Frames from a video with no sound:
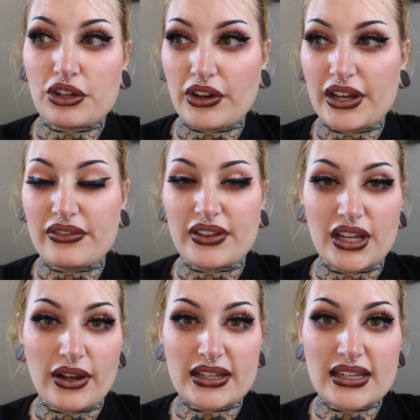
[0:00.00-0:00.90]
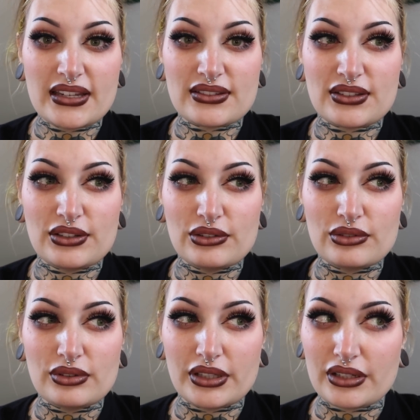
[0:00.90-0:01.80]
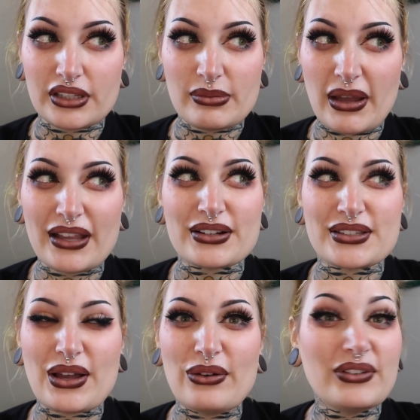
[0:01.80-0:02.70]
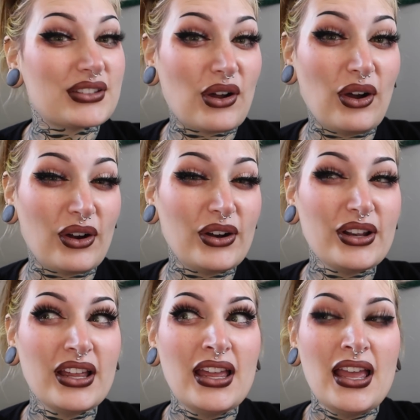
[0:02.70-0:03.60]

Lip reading: creative video ideas to do literally by yourself is hard.